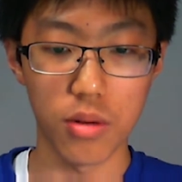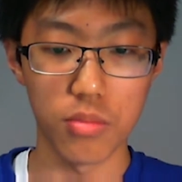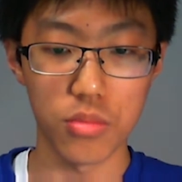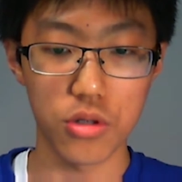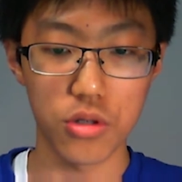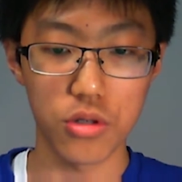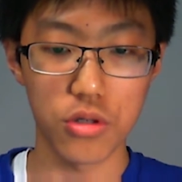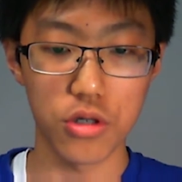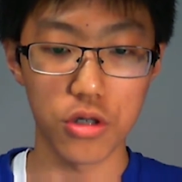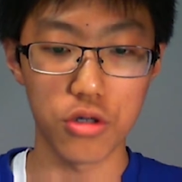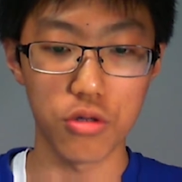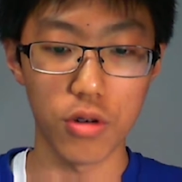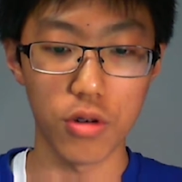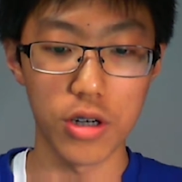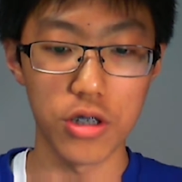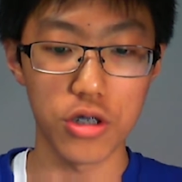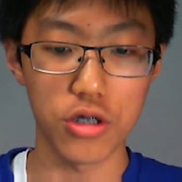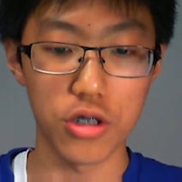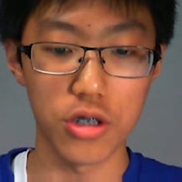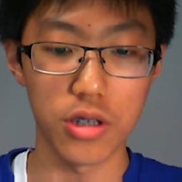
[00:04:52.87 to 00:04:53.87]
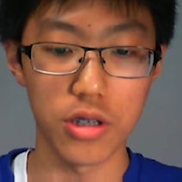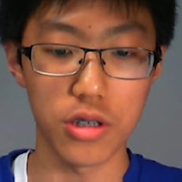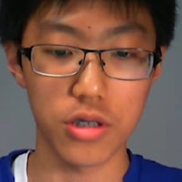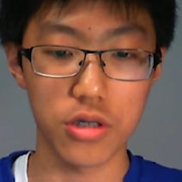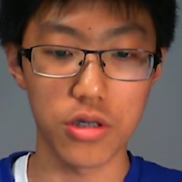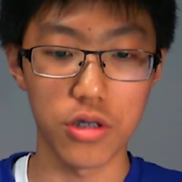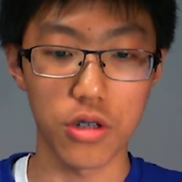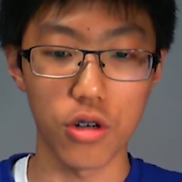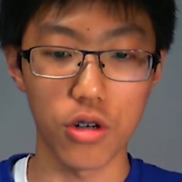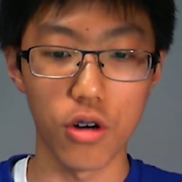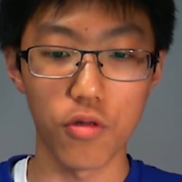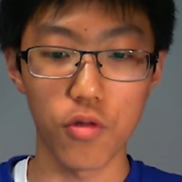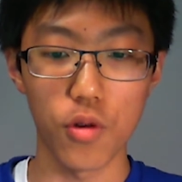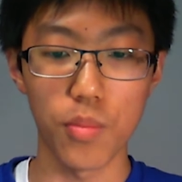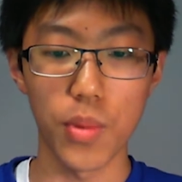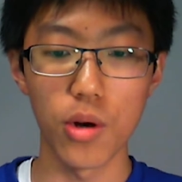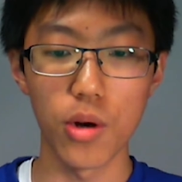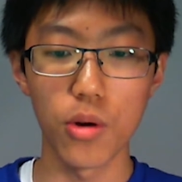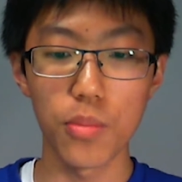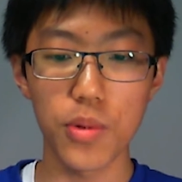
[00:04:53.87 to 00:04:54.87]
situation is to go for
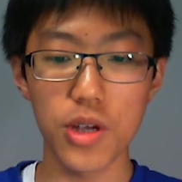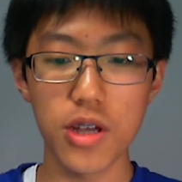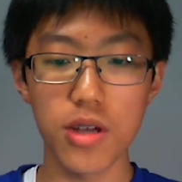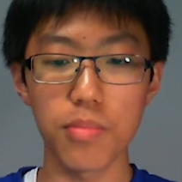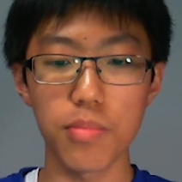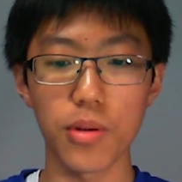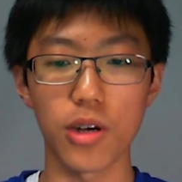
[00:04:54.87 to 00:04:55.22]
Bubble Beam,